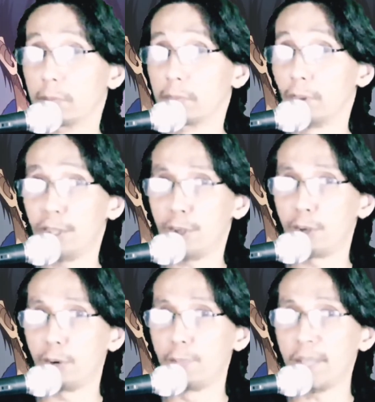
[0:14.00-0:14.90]
first
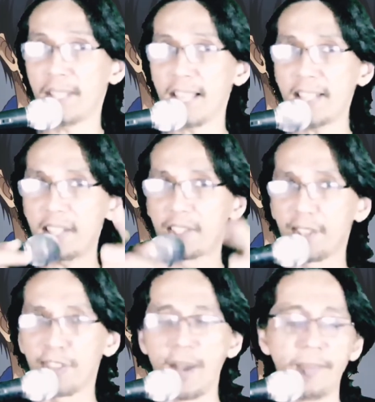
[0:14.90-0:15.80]
order of business is the
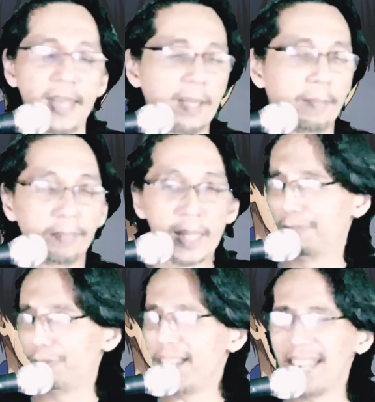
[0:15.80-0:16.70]
thumbnail.
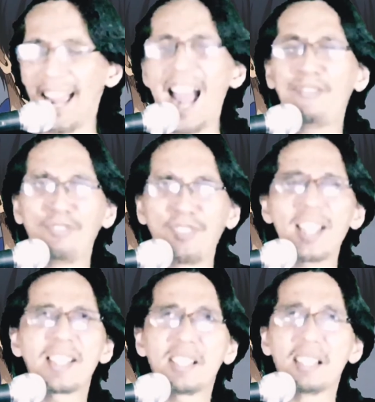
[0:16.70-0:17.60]
We have
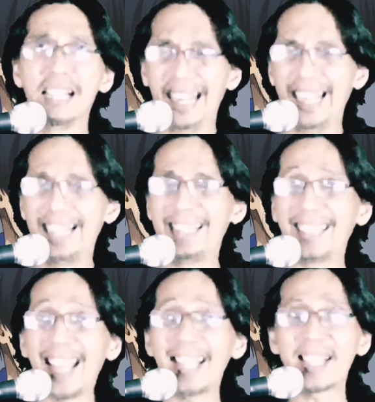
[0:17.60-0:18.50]
this
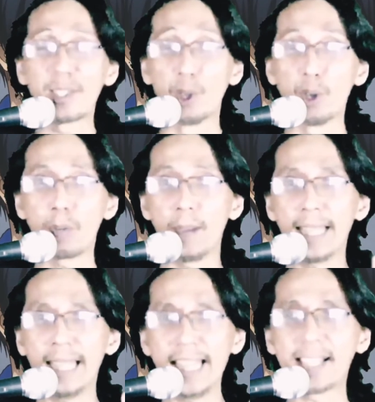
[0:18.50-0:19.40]
intense look by
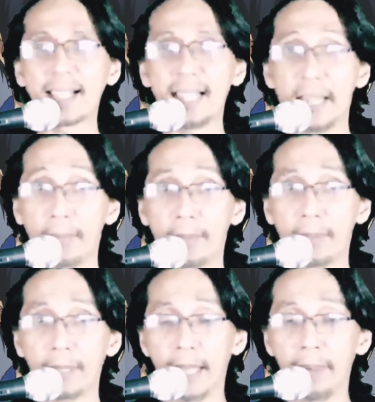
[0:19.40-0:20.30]
Isagi.
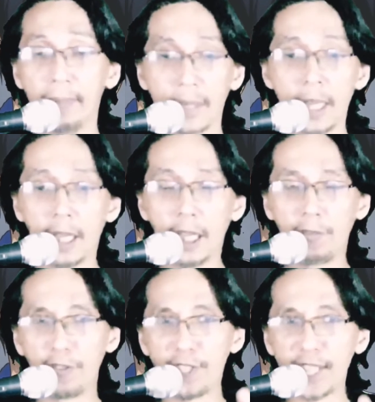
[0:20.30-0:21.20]
Okay? If
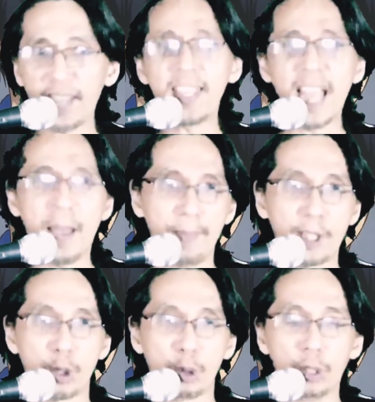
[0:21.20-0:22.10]
you see the
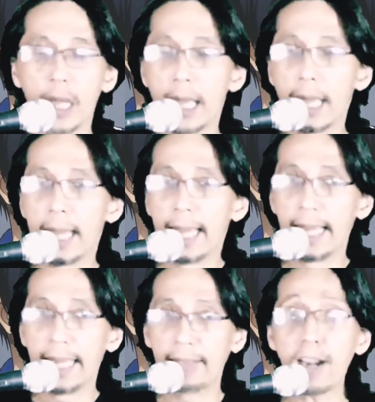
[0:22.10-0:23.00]
episode,
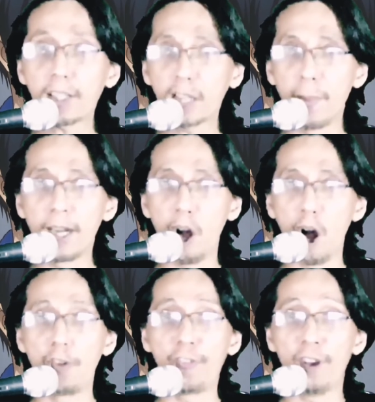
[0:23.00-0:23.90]
they're coming
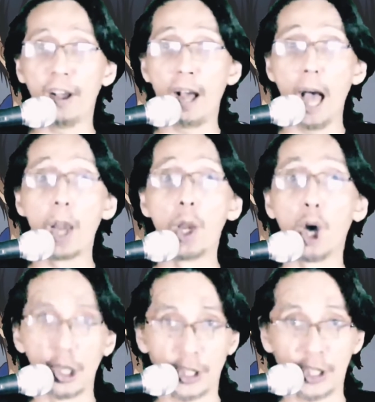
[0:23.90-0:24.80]
off a
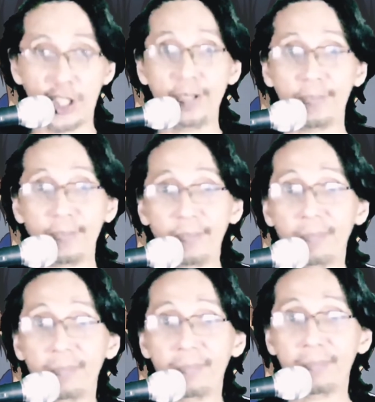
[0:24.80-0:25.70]
loss.
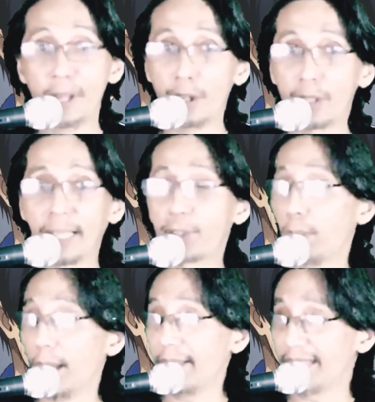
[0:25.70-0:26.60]
Pero ganito
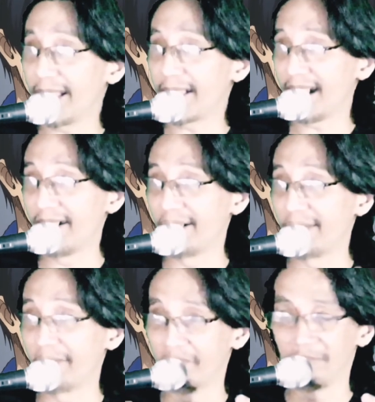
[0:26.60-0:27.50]
ka-intense
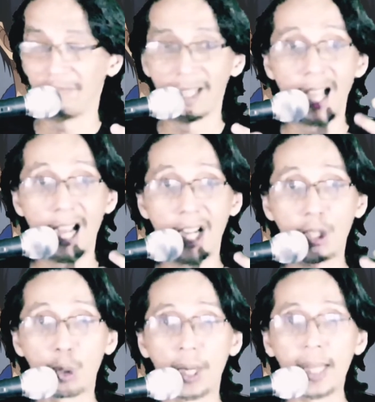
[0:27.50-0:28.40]
ang
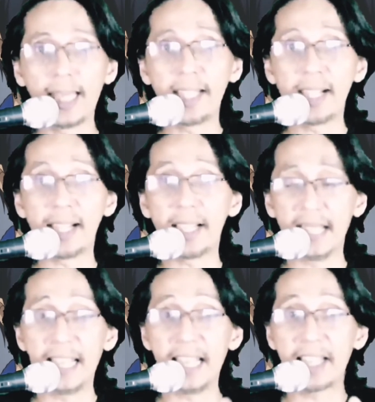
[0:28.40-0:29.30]
itsura ni
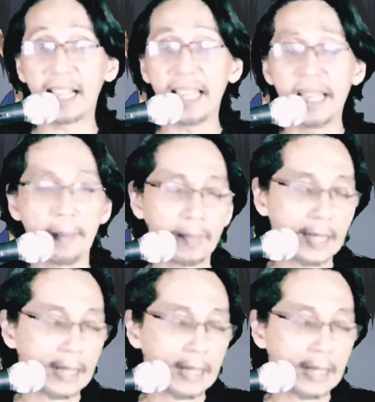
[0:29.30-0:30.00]
Isagi.